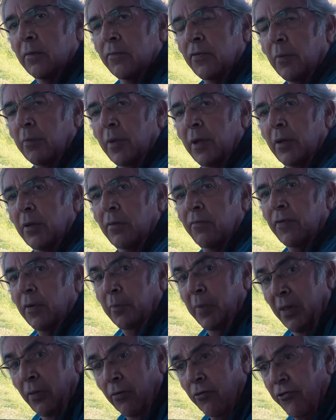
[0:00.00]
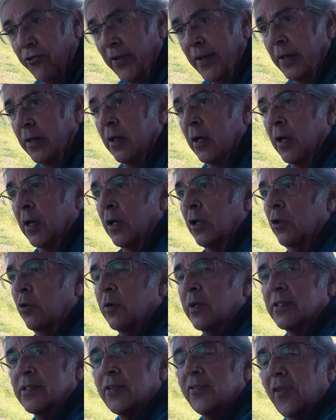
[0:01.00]
from the from either seat,
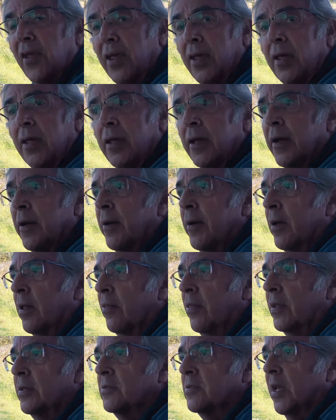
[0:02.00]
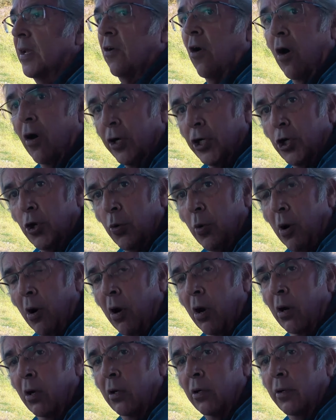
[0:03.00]
you can say things like audio
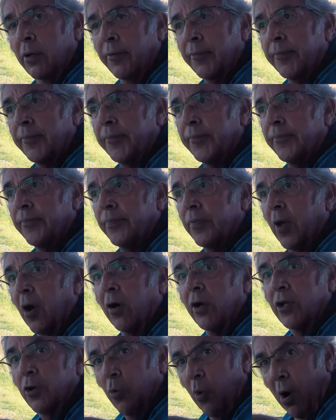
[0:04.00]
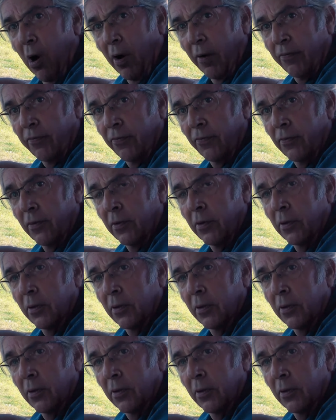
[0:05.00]
on, audio off,